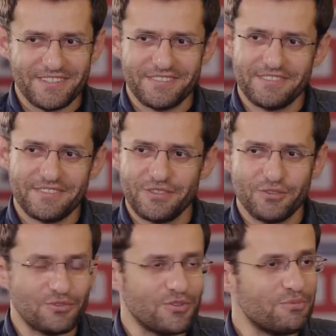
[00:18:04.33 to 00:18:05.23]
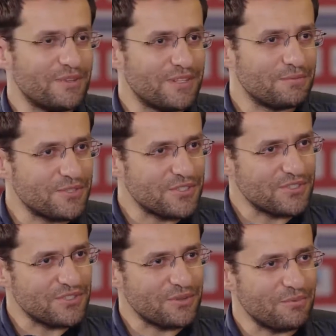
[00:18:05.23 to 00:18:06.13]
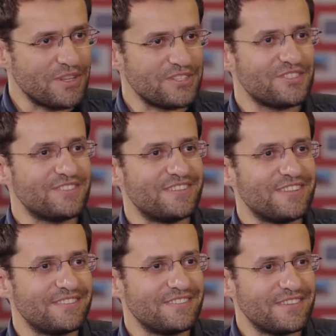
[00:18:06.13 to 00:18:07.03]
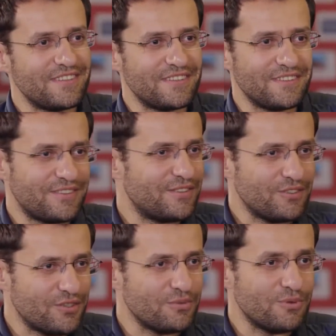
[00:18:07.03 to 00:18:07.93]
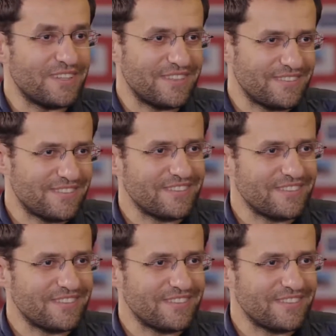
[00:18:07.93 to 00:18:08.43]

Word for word: and you dominate the position so much that you win it.